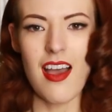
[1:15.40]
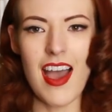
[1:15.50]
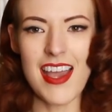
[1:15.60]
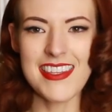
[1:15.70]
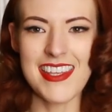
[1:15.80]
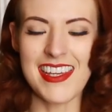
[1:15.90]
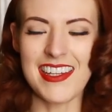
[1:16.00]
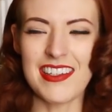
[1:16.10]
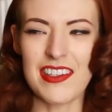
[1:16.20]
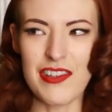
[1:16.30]
I
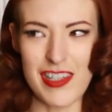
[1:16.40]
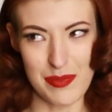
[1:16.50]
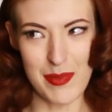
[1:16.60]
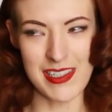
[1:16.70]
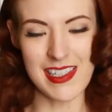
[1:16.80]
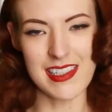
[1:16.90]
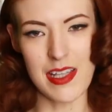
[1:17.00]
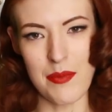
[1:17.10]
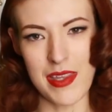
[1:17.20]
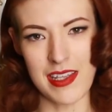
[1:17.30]
think Christmas is
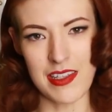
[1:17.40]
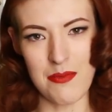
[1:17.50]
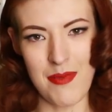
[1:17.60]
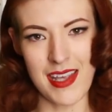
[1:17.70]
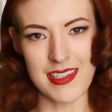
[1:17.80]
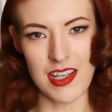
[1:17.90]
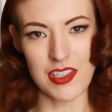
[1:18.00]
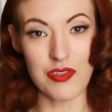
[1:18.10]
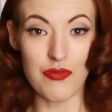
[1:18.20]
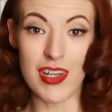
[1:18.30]
something that makes
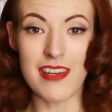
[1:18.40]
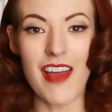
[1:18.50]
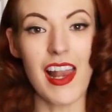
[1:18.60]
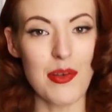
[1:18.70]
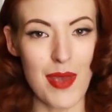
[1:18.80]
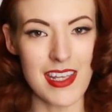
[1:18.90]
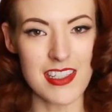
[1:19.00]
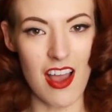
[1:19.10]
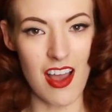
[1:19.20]
us reevaluate